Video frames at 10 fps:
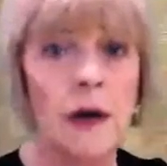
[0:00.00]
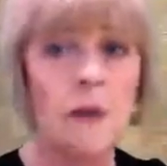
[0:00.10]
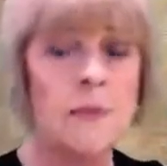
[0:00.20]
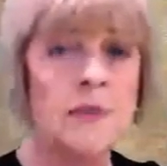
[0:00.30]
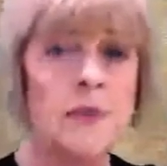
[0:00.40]

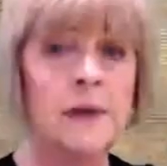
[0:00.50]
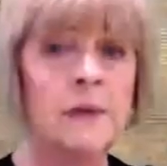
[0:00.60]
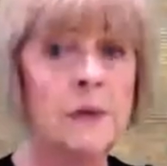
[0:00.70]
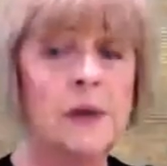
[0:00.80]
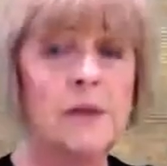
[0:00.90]
I'm
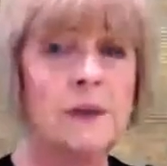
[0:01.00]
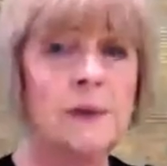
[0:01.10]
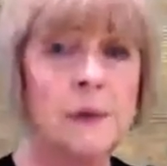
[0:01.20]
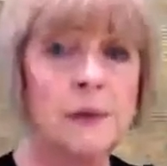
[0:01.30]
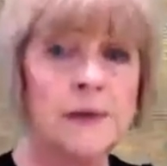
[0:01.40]
saying you have a
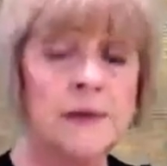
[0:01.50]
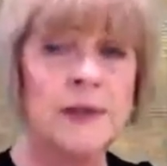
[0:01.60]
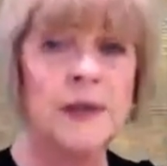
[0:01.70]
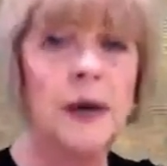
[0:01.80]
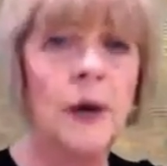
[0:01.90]
look and
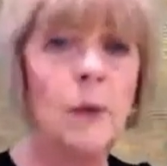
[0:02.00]
see